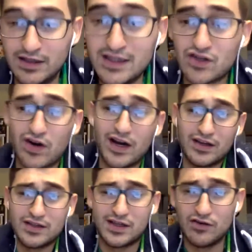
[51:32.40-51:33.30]

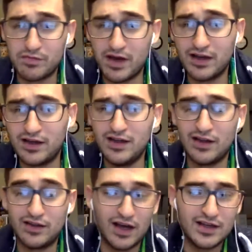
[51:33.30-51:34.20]
striking skills, man.
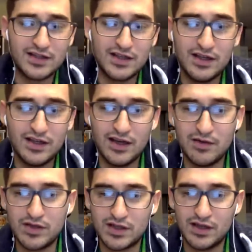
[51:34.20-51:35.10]
I think I see
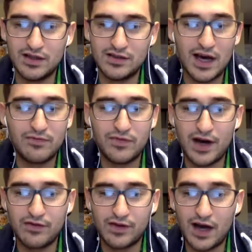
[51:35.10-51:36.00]
him as a top
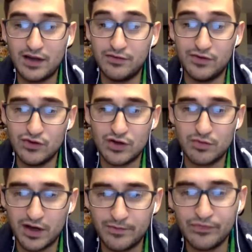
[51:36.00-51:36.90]
5 guy in the future,
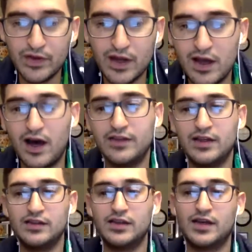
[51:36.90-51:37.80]
man. I
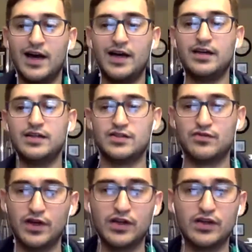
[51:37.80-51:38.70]
think the guy is
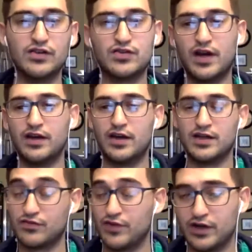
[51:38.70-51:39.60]
very good
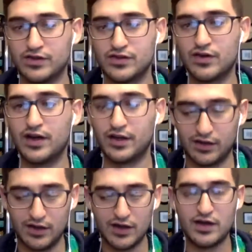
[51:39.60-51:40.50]
has very good
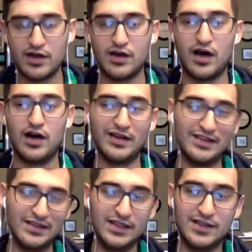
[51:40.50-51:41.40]
striking,
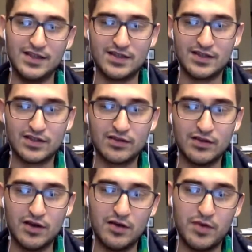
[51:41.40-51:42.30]
elite distance
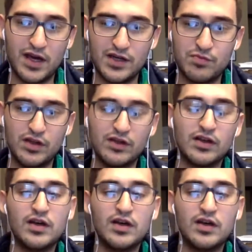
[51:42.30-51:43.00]
management.